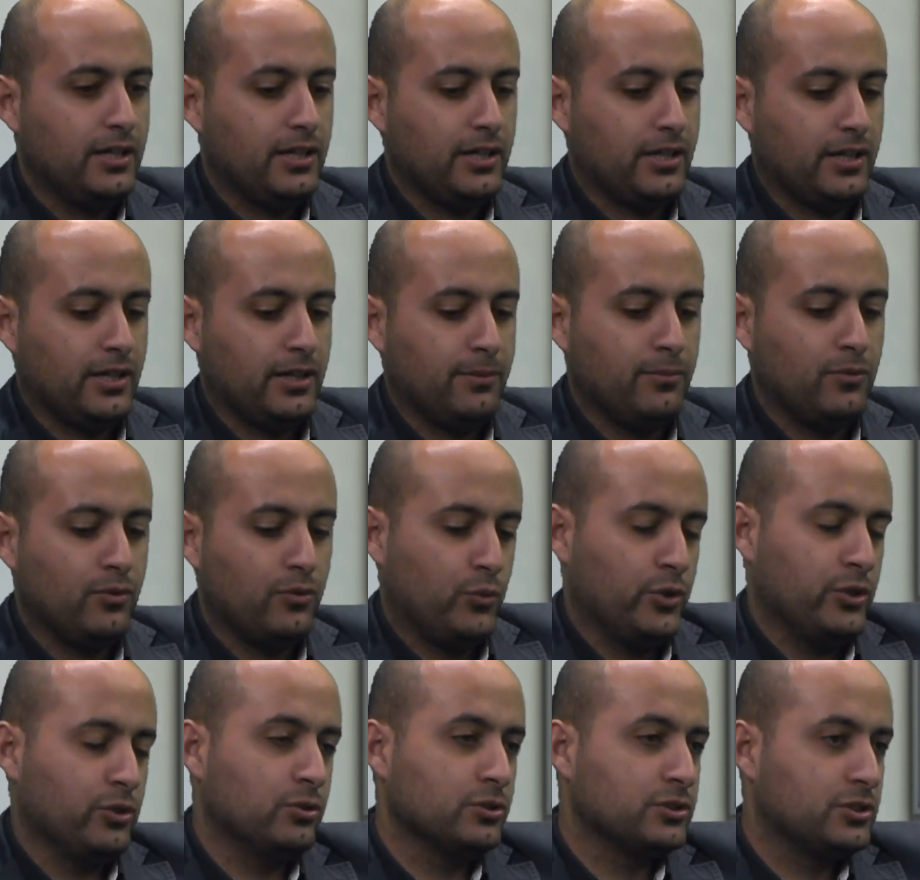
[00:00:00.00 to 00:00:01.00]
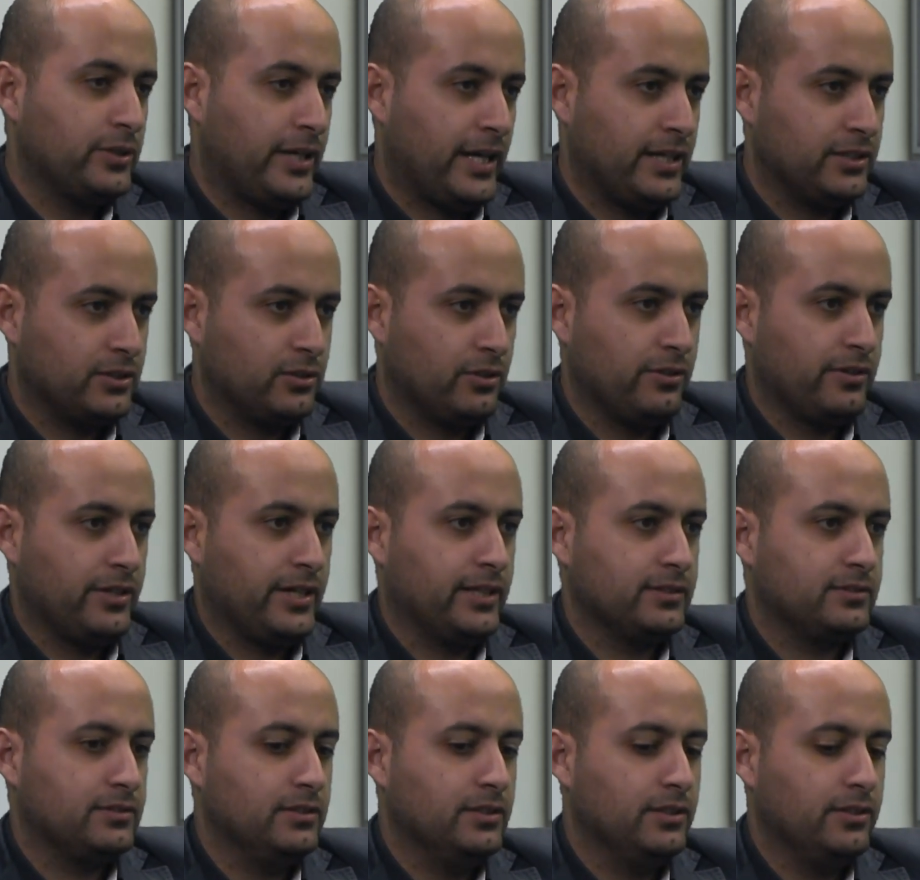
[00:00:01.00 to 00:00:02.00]
Um, we're also adding on
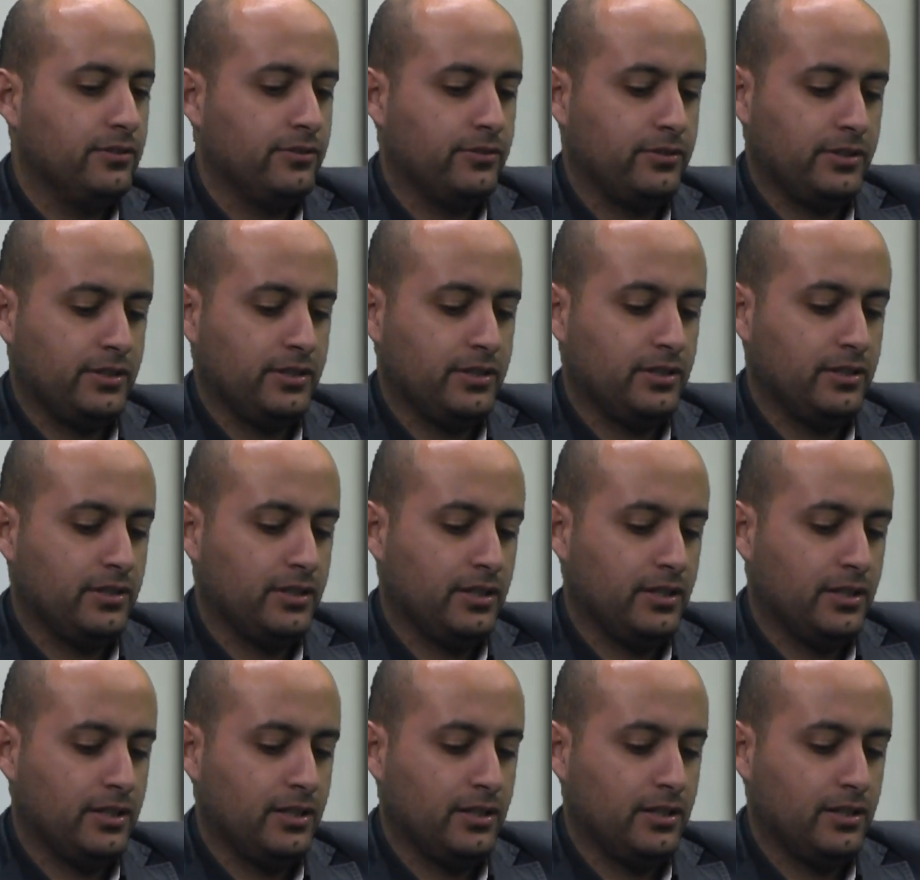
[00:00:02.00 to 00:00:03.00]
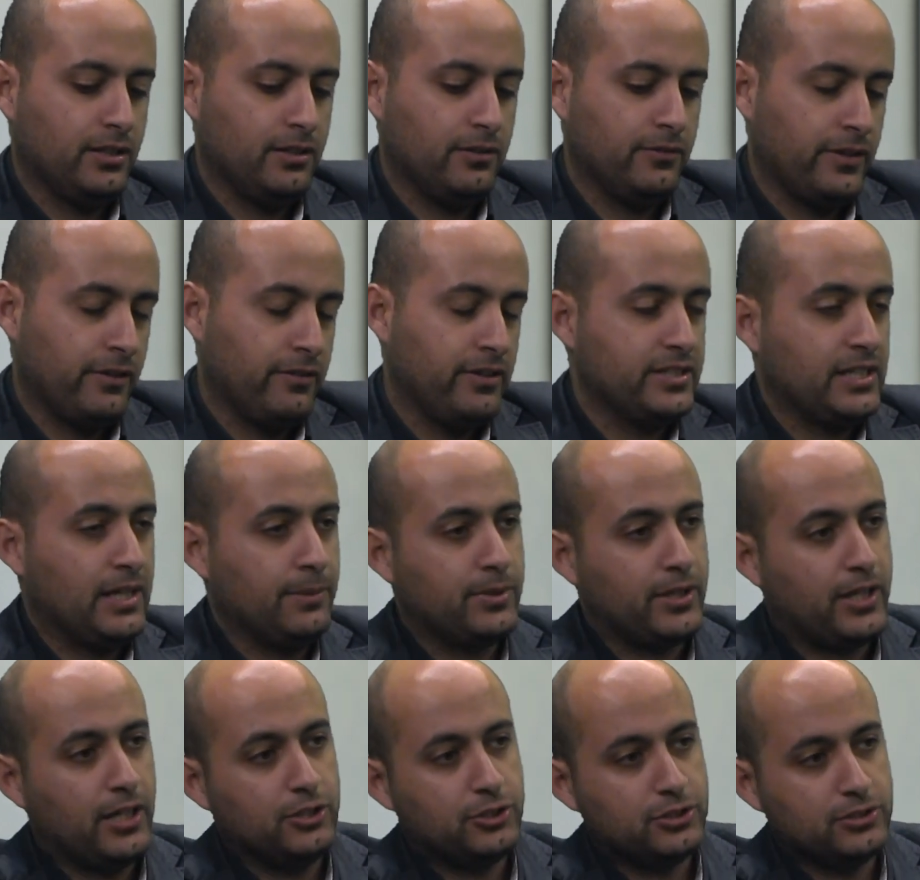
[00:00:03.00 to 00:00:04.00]
that the uh, various
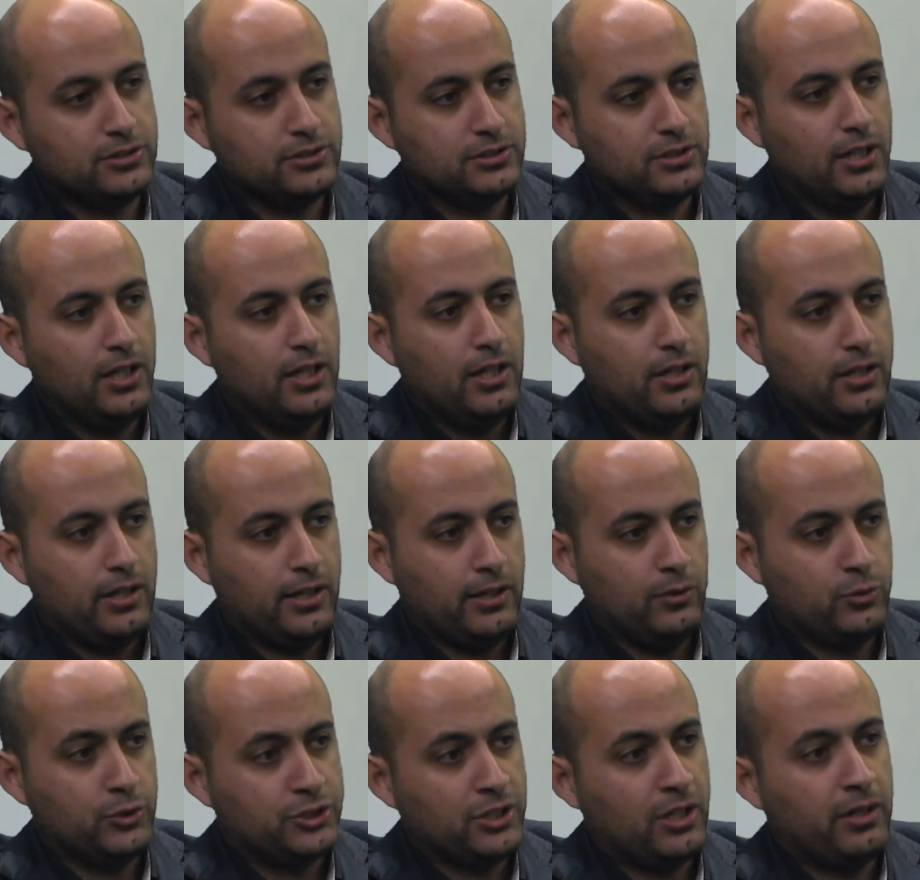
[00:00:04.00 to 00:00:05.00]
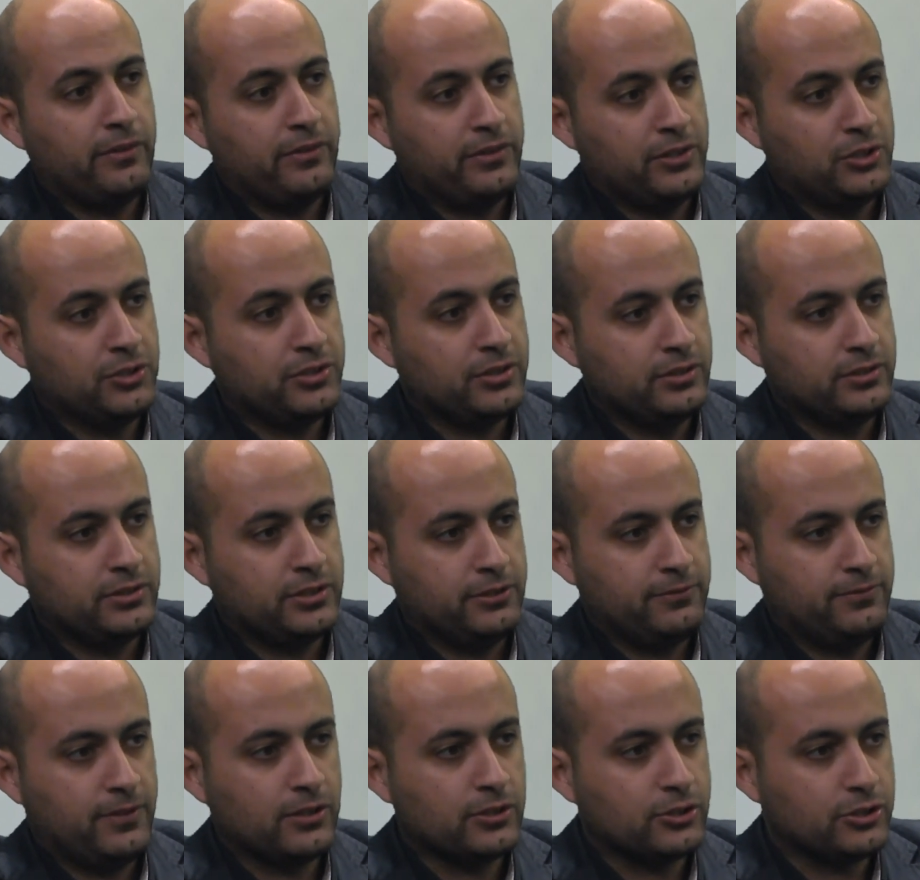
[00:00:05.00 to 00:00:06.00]
applications, uh, which are the utility
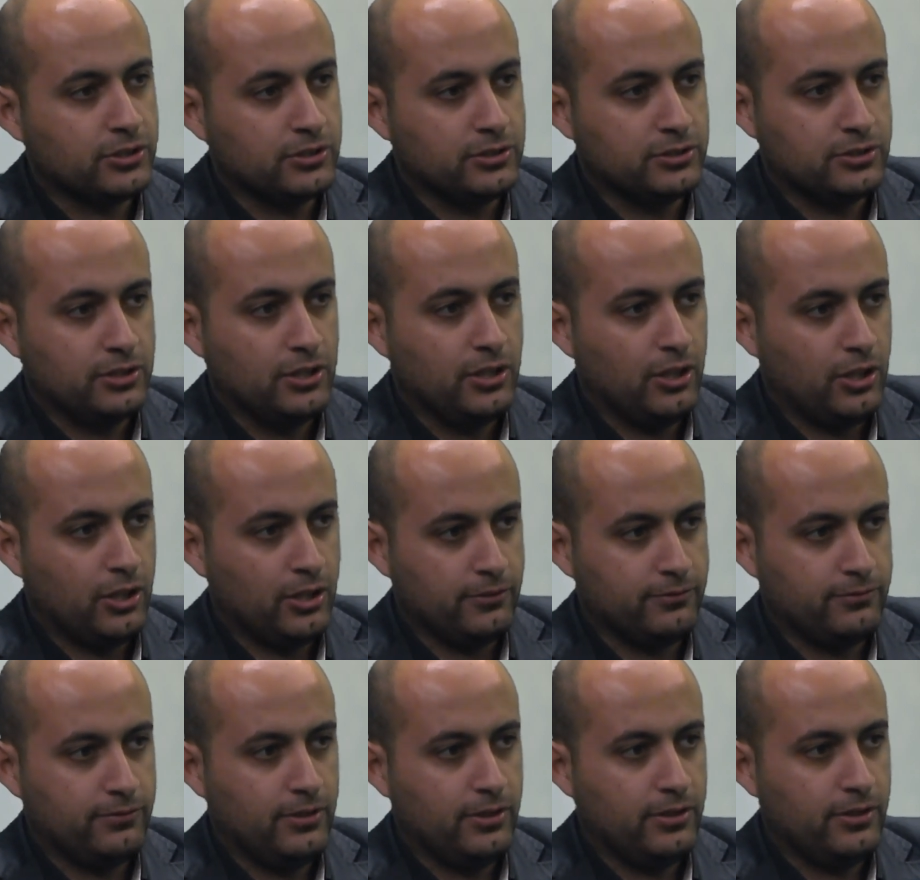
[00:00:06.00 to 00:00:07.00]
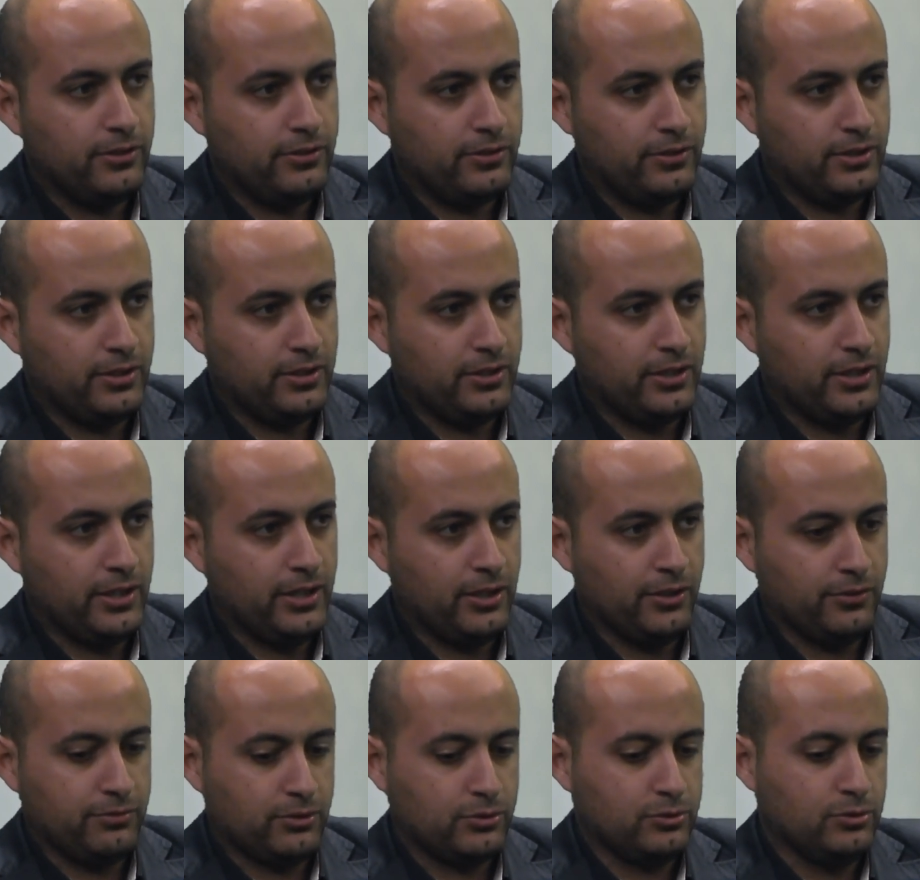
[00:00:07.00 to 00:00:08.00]
functions of the uh,
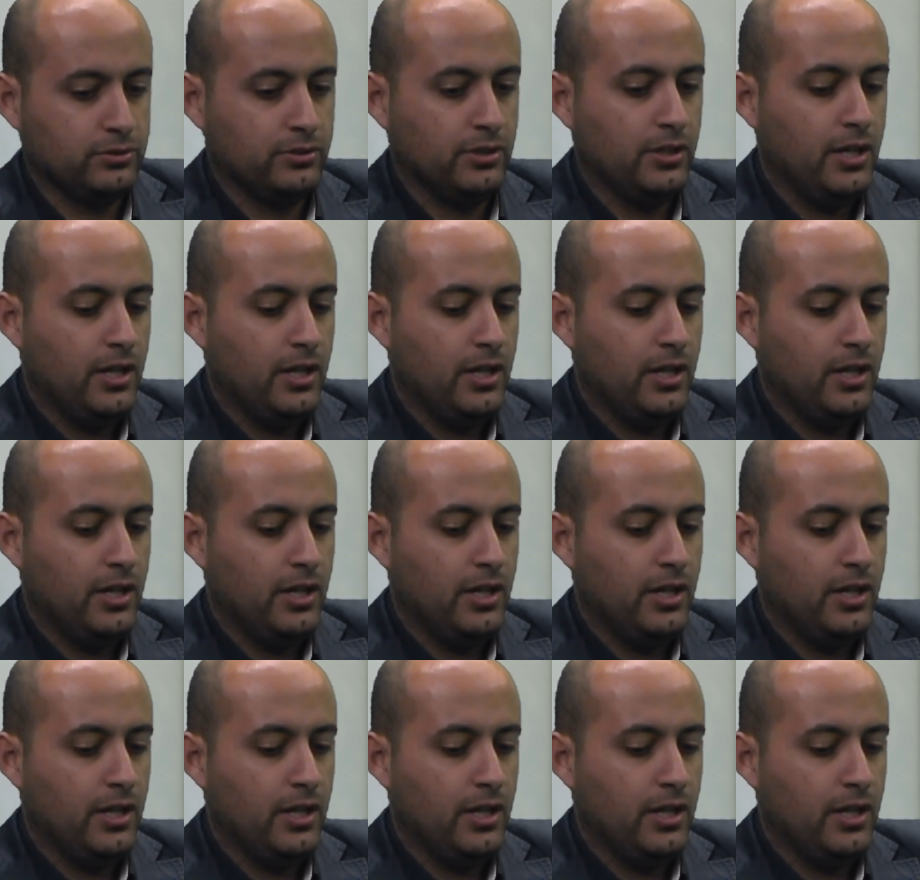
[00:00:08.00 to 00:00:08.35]
health record.